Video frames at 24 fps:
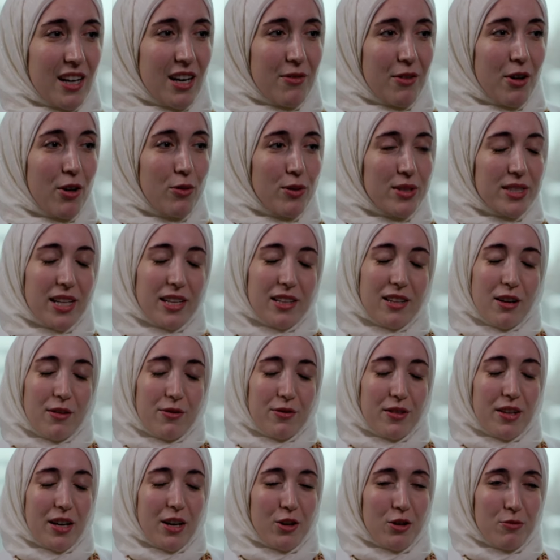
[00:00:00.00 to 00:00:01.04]
I've always
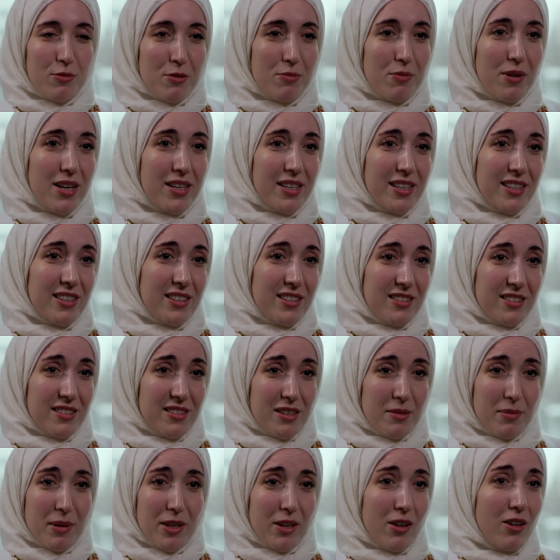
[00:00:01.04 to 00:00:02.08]
loved the human body,
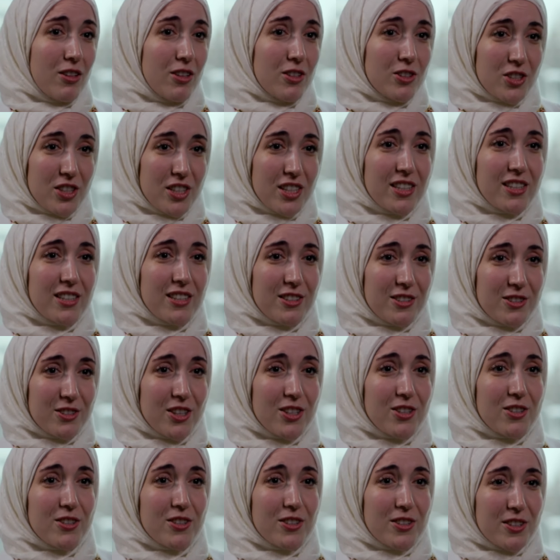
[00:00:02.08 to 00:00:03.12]
the biology in
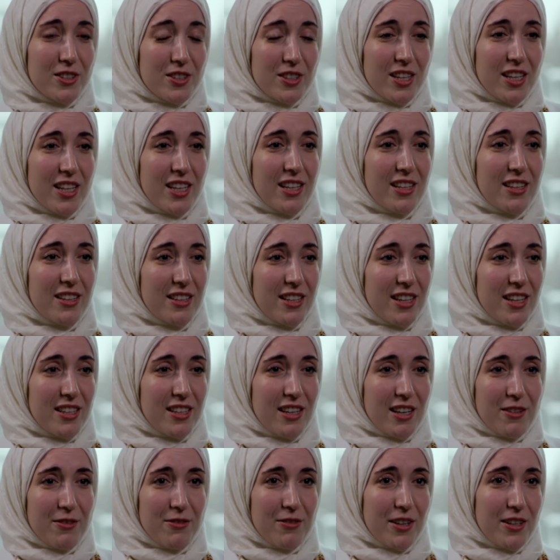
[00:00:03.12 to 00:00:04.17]
general, and
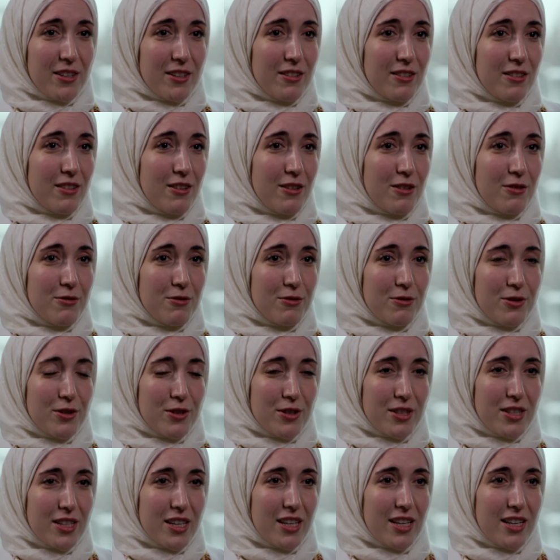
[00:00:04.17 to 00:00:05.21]
then I fell in love
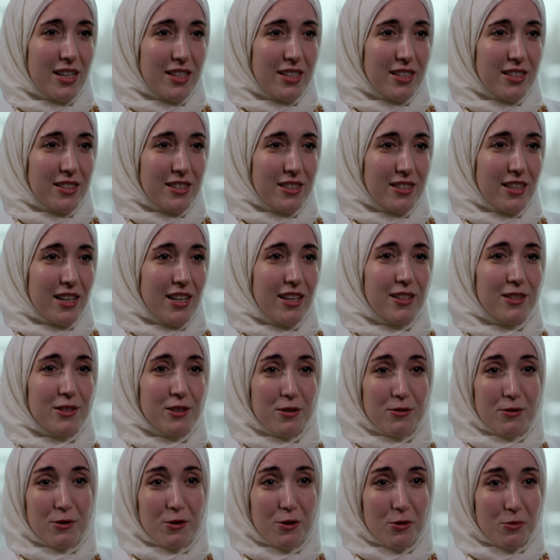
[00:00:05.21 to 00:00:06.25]
with the
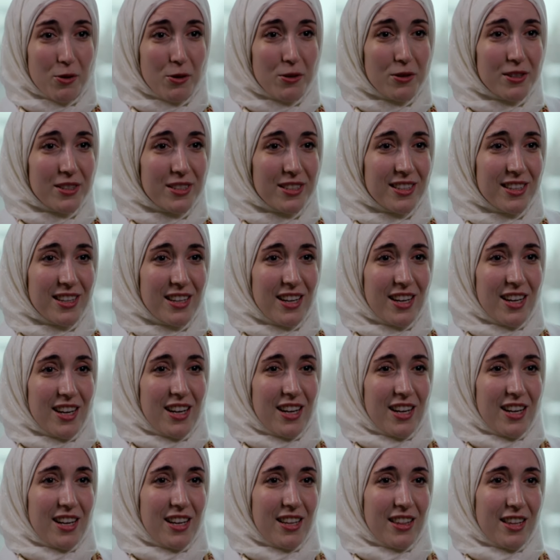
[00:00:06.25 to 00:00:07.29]
science of hormones
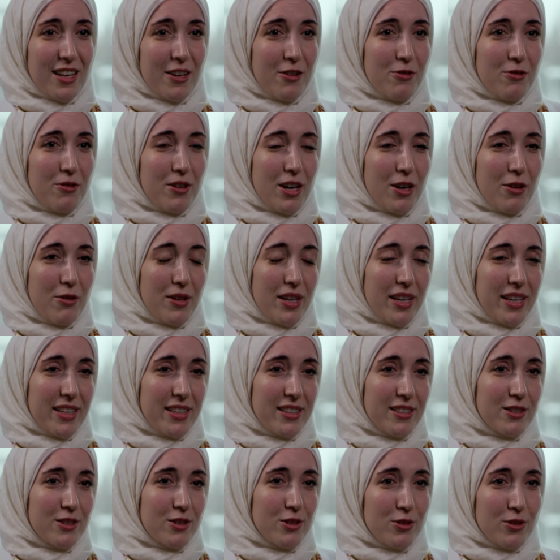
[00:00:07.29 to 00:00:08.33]
and the, how they
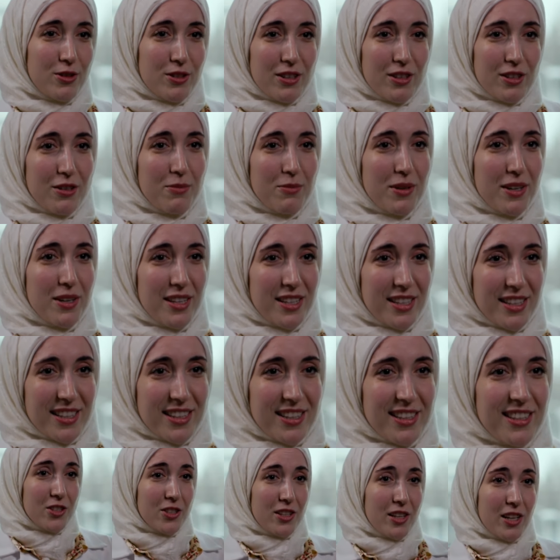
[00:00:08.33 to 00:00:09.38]
control our
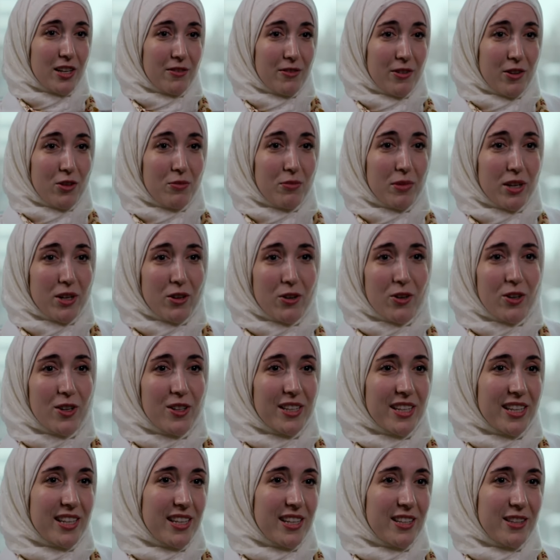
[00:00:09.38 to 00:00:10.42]
body. Really, I found my
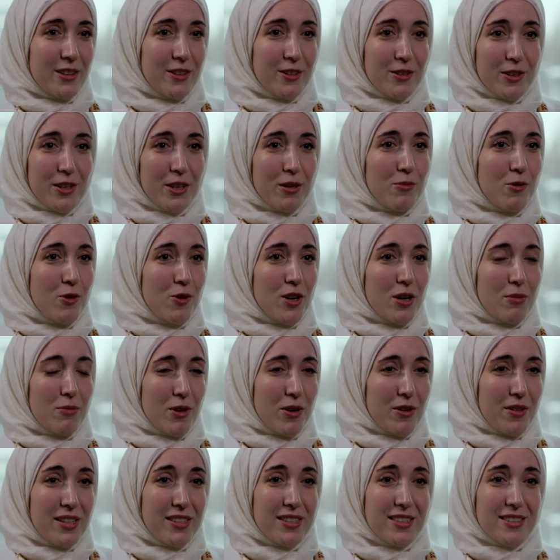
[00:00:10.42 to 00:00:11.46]
calling in learning more
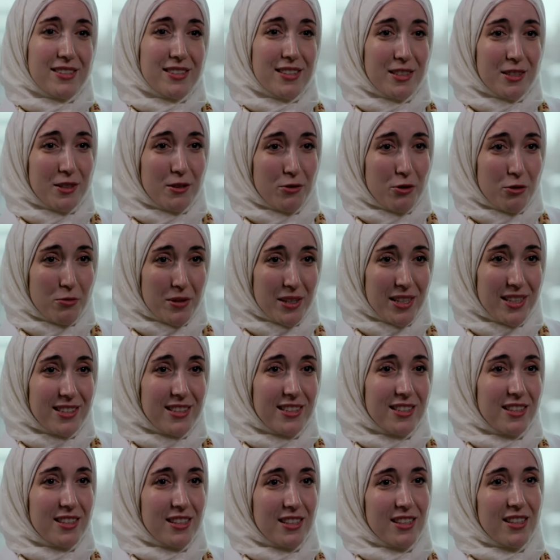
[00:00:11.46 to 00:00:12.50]
about the disease of
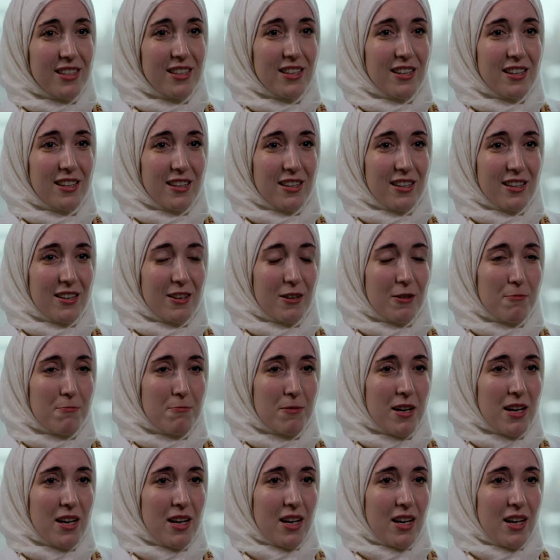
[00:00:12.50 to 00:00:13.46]
obesity um,